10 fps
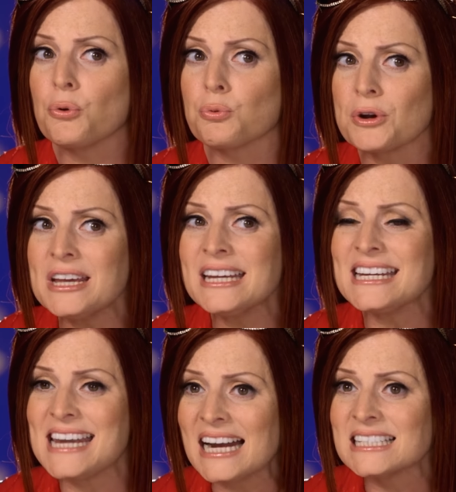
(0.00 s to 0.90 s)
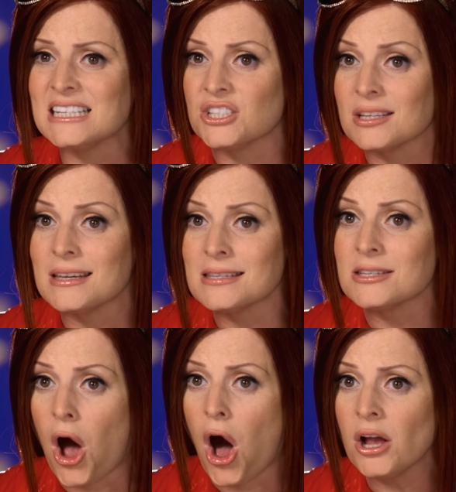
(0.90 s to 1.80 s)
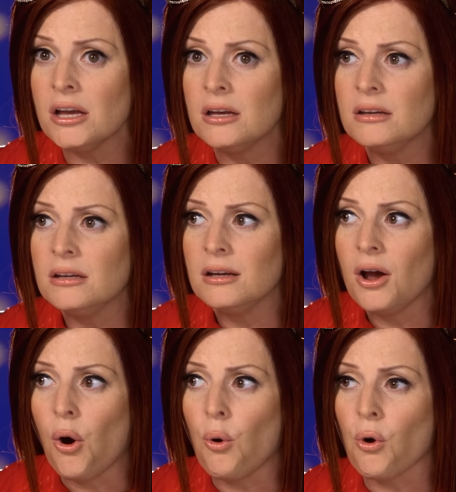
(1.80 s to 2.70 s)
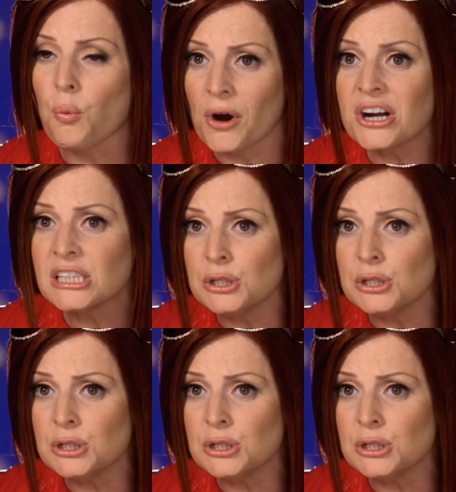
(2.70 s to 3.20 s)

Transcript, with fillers: reconnected to this song or we're gonna